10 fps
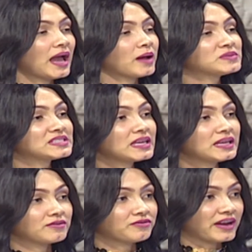I'm singing
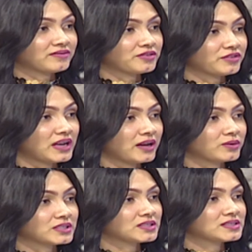in 5 different
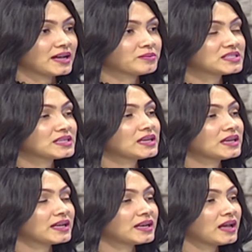languages. I'm
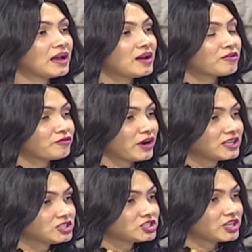singing in
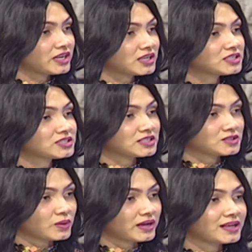French, English,
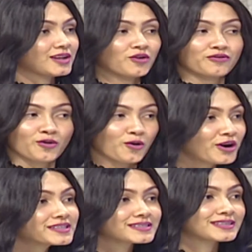Kiswahili, of
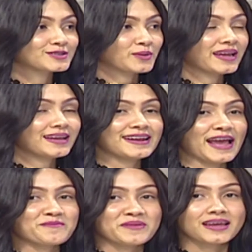course Kiswahili.
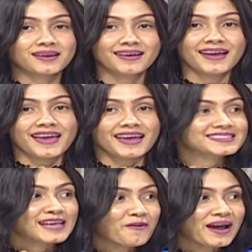I mean,
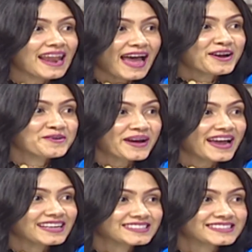it's our
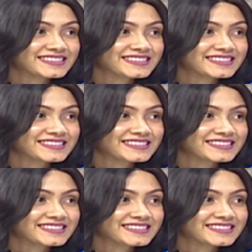language.